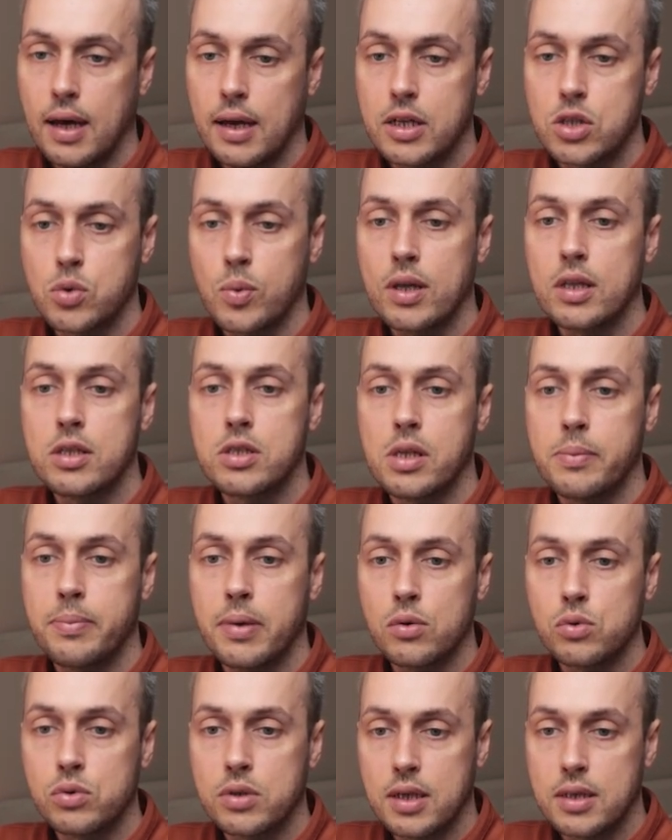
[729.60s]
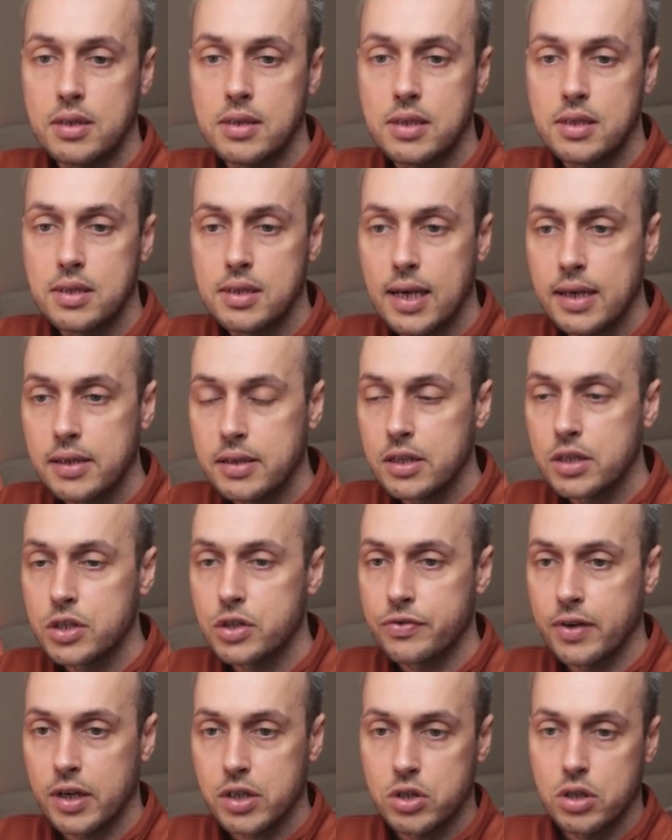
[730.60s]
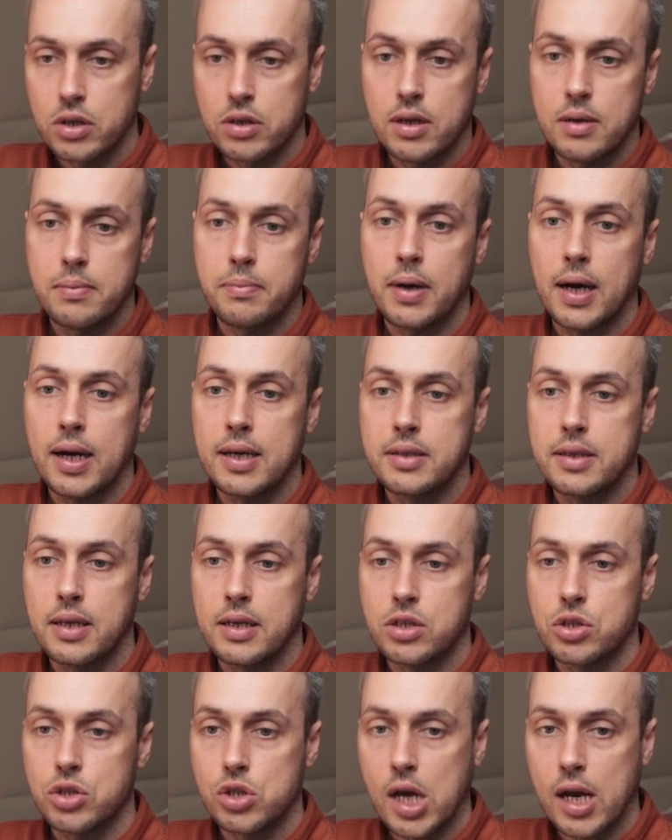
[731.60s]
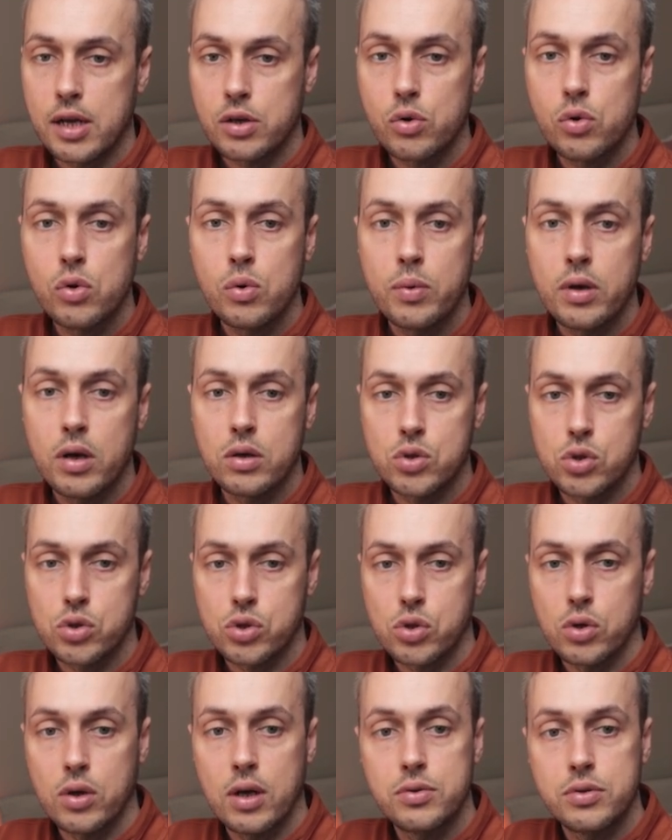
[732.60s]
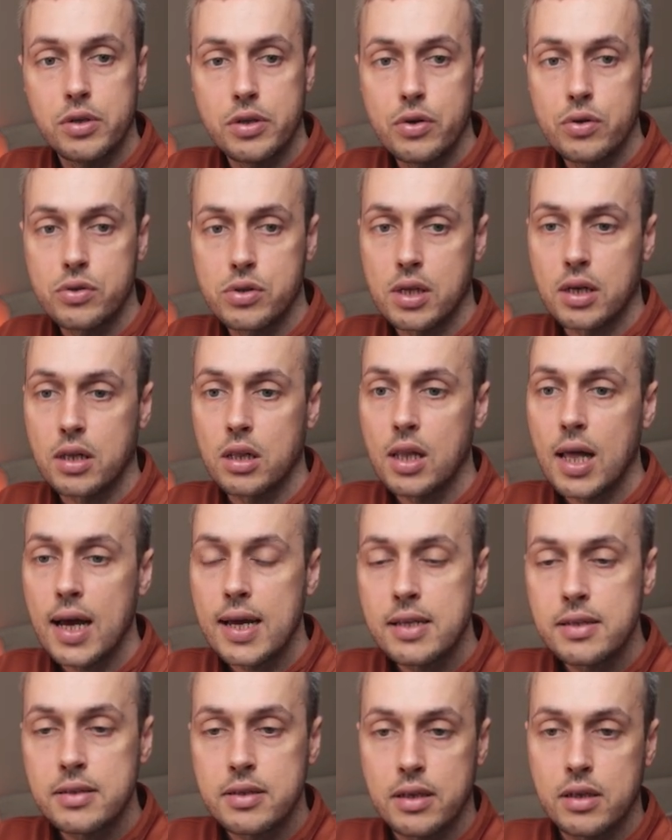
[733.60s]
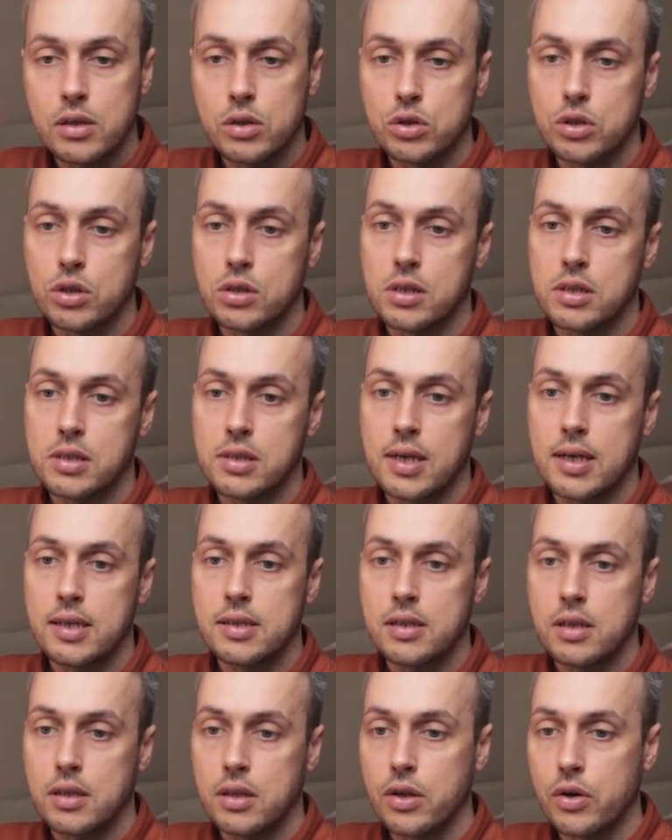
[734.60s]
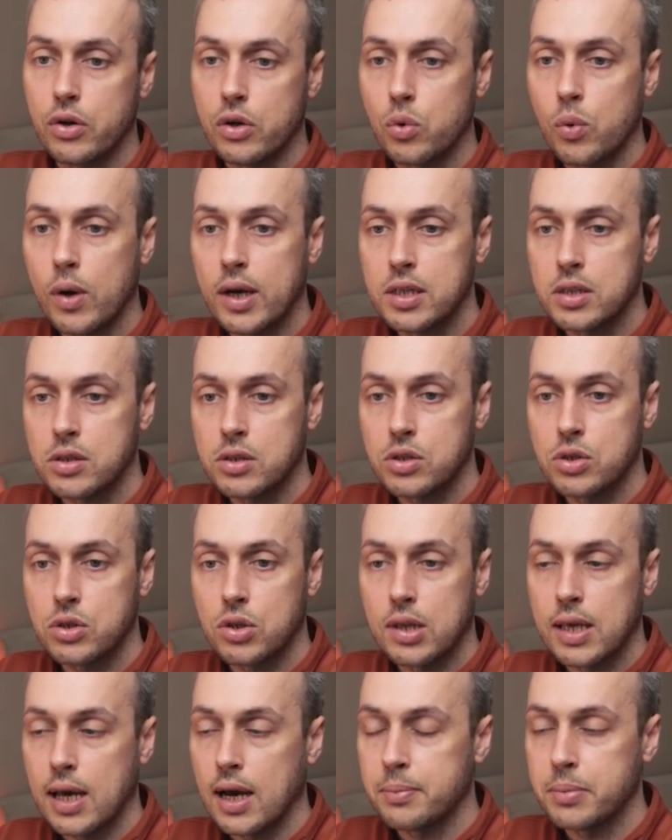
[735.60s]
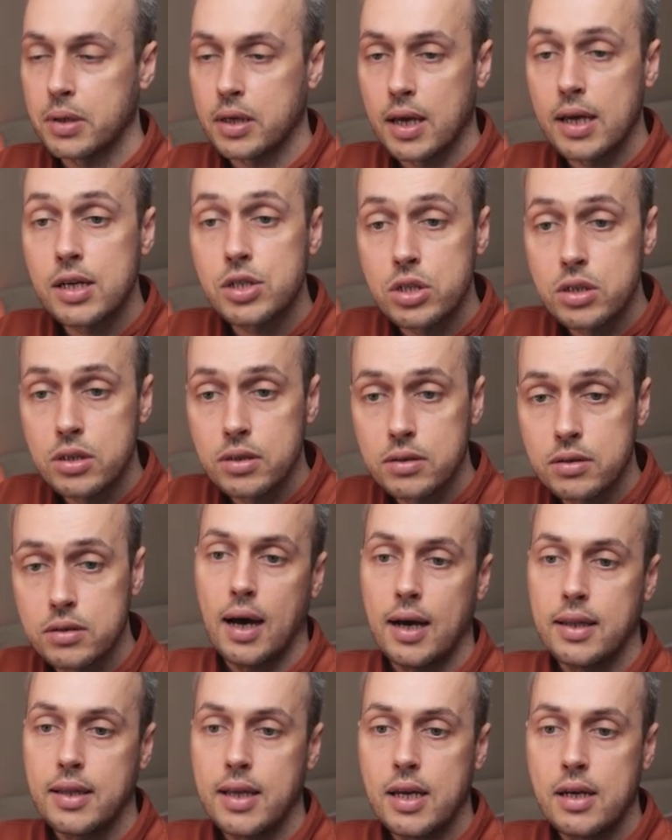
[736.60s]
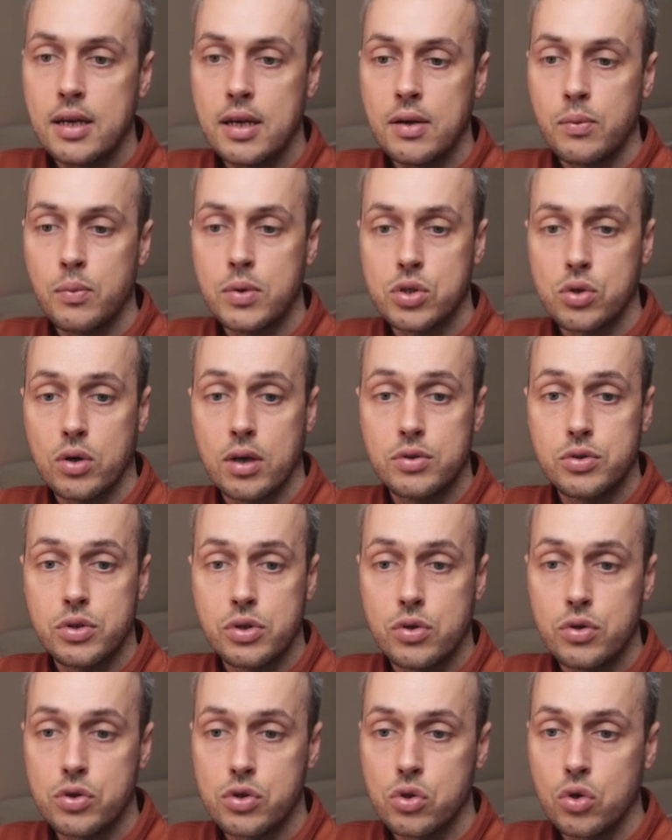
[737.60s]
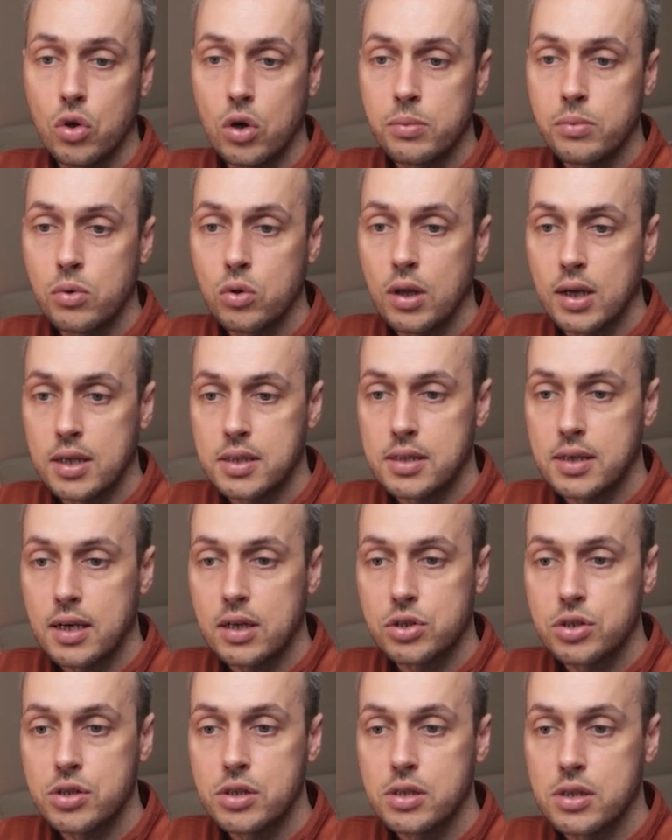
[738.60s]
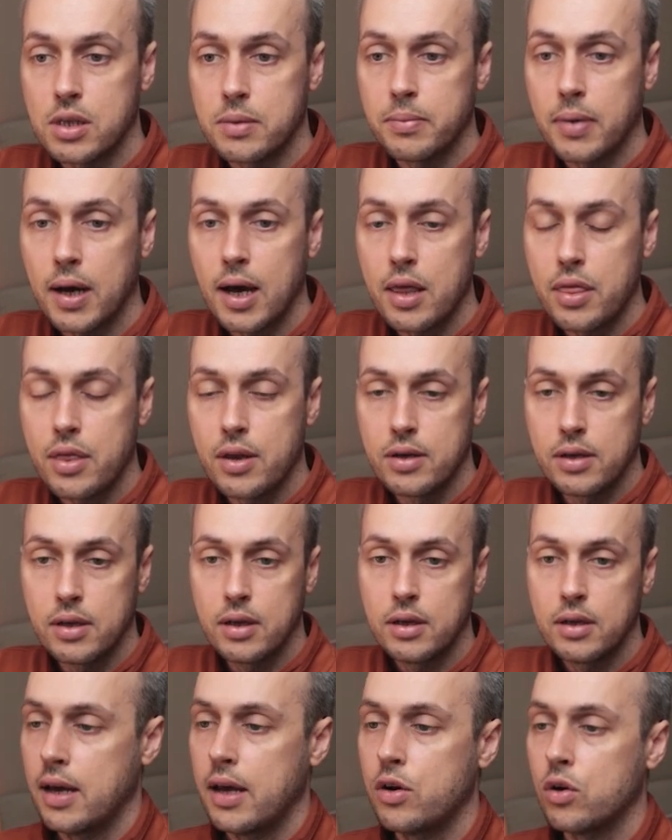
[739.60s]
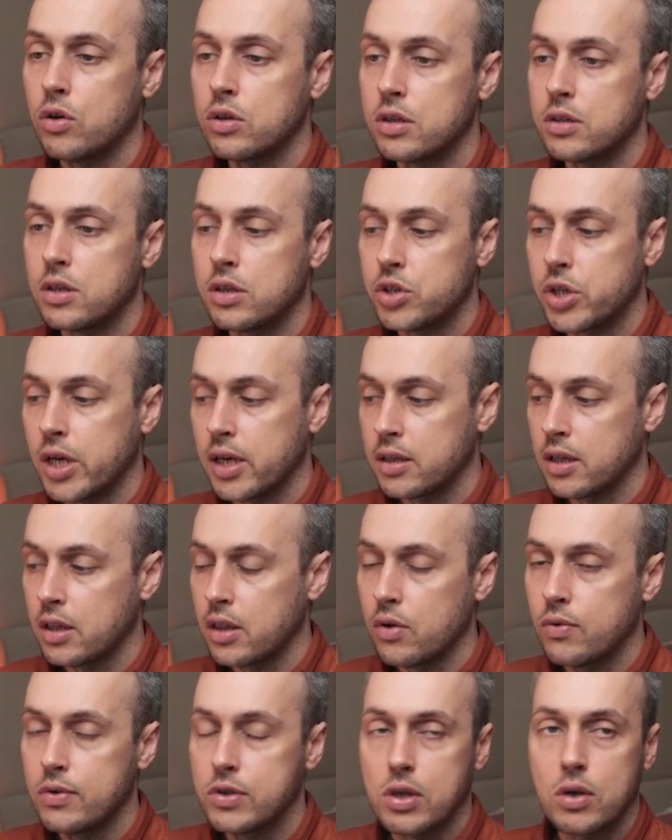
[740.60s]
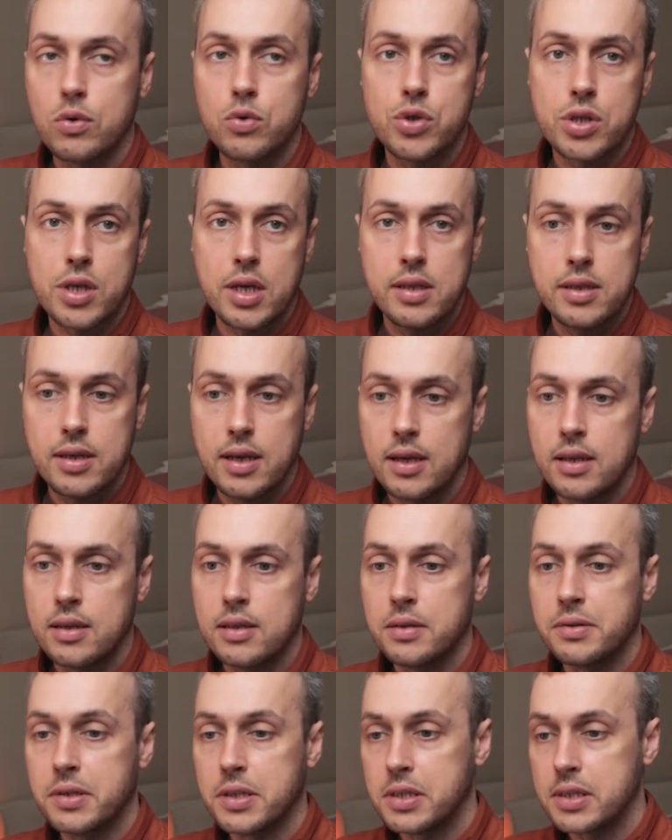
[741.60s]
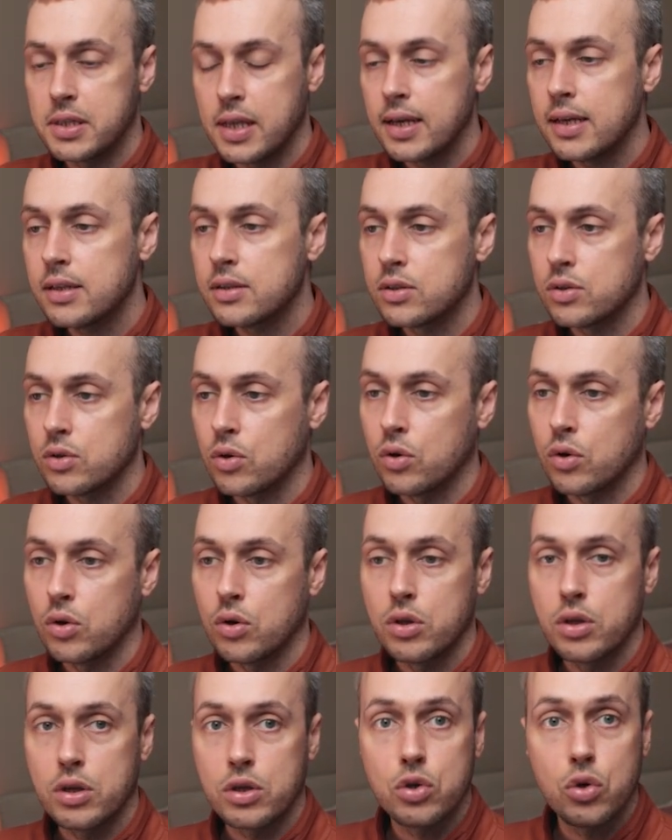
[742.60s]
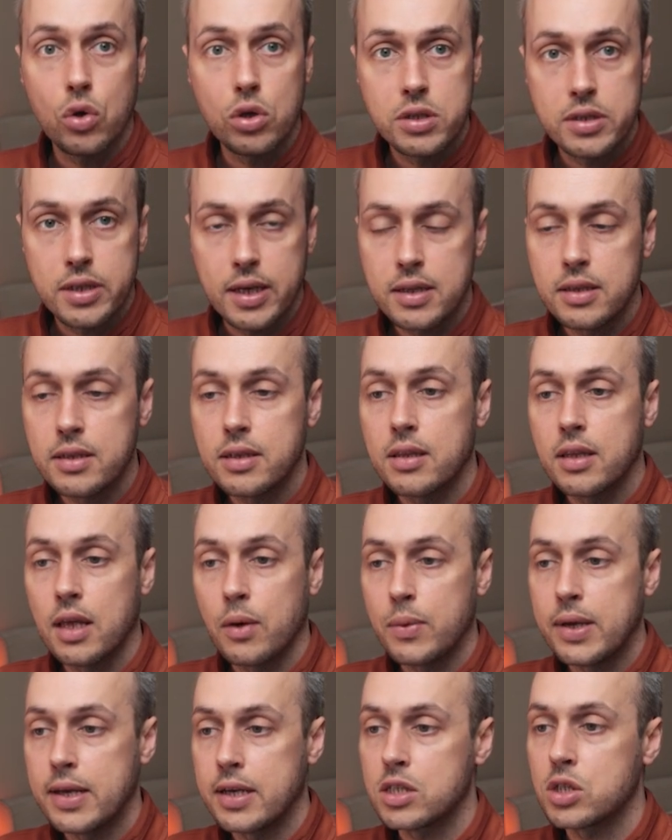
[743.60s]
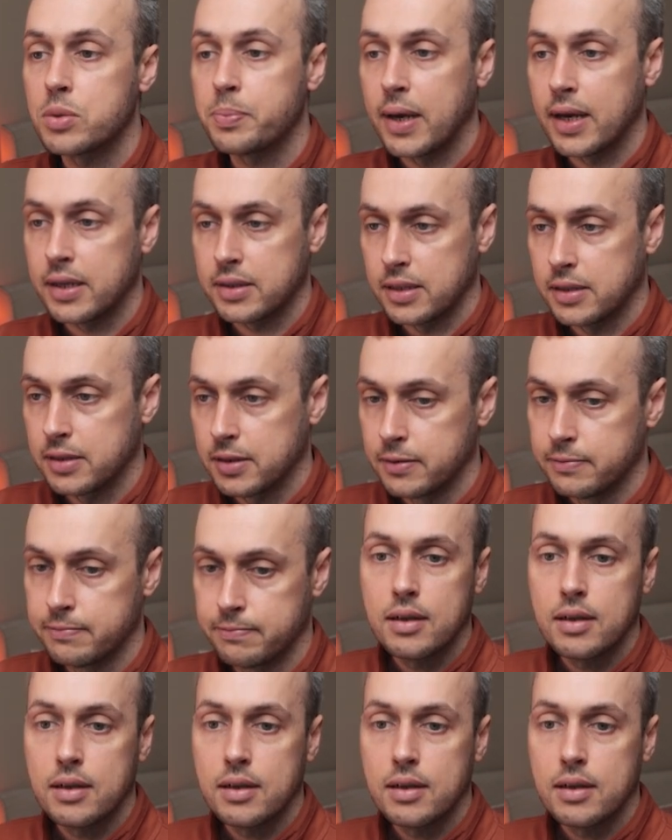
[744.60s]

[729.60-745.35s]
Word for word: And as well as the built-in settings fixture in PyTest Django, we also saw how to use the client in order to send the requests to the application. And then we saw how to use normal assertions in Python in order to check that the results contained the state or the content that we expected.